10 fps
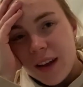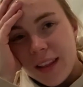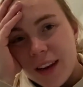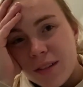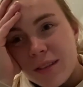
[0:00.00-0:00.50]
And
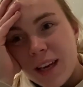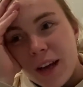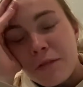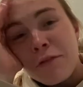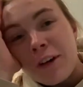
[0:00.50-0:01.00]
then I was in
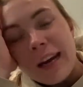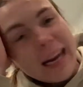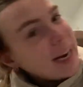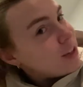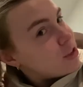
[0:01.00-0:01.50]
line for
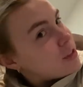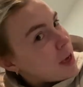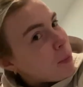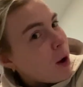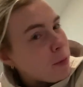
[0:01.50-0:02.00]
ages to
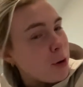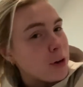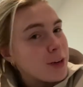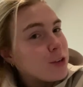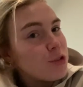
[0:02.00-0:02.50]
get
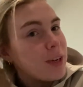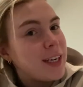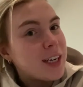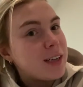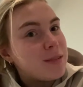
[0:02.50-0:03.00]
popcorn and a
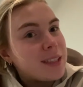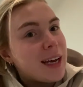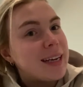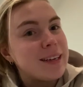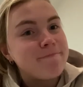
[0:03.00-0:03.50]
drink, and I was
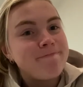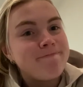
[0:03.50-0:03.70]
like,